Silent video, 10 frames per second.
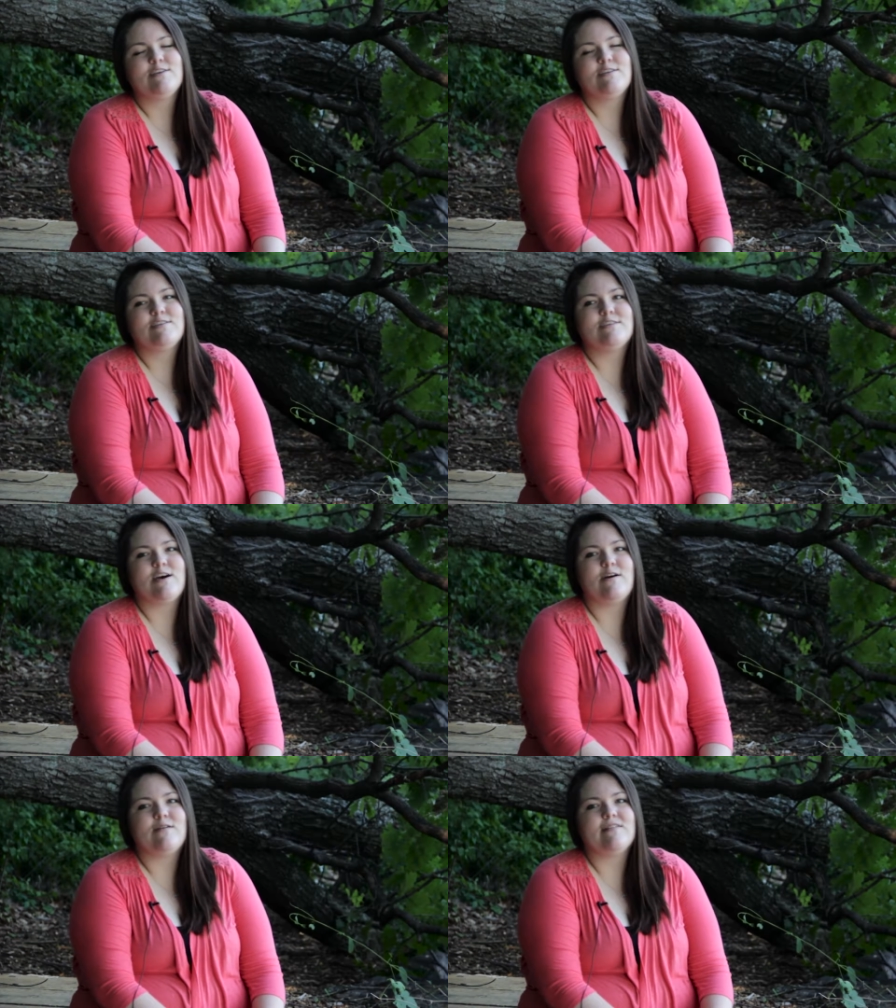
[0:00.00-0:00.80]

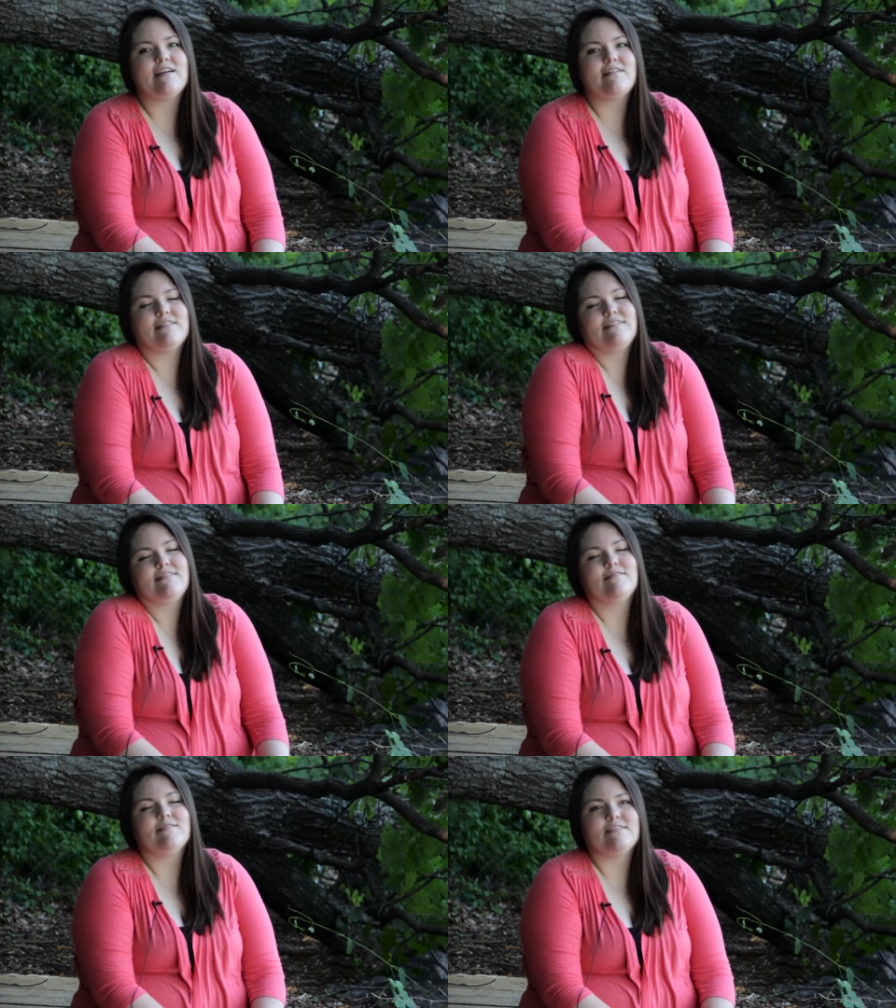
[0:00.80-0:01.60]
So it
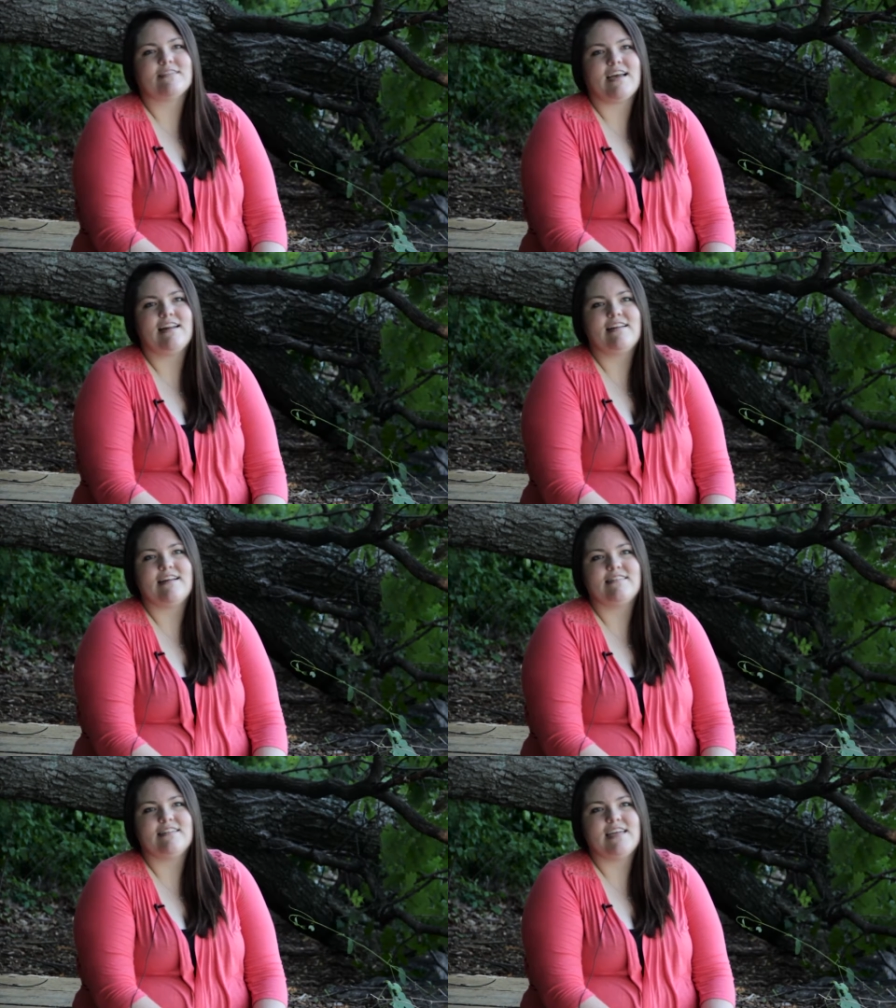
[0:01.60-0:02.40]
was just kind of
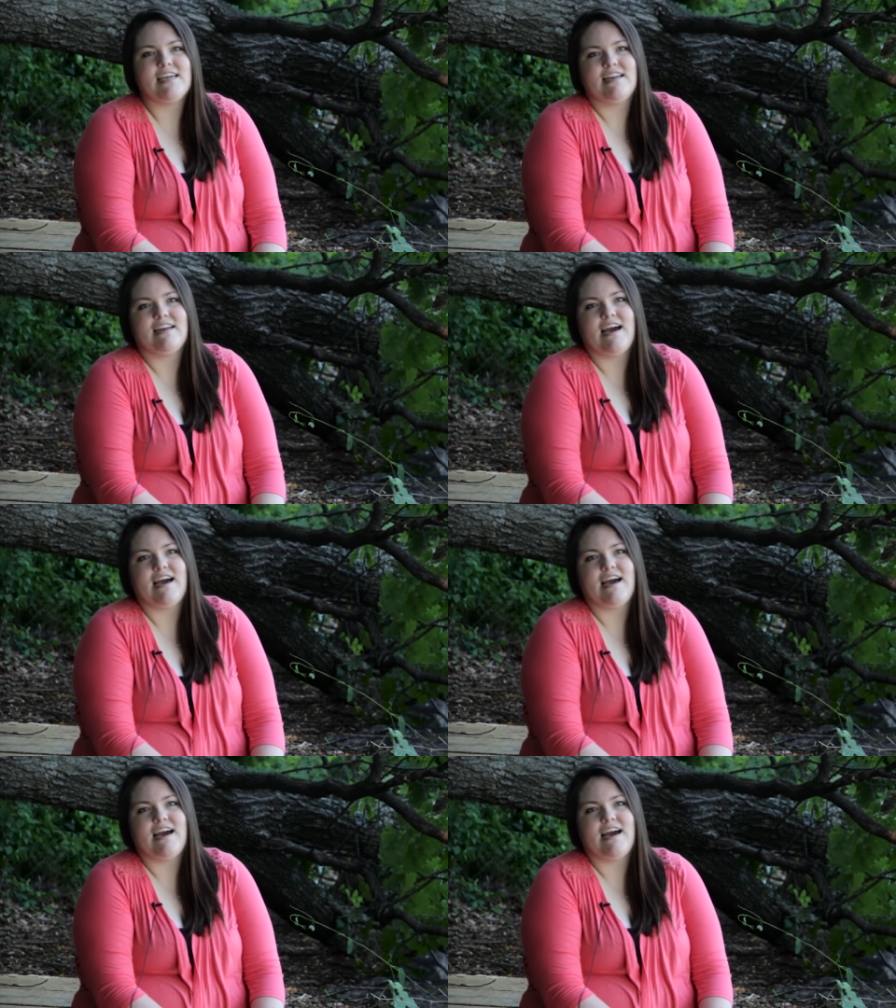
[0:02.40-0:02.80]
destiny, and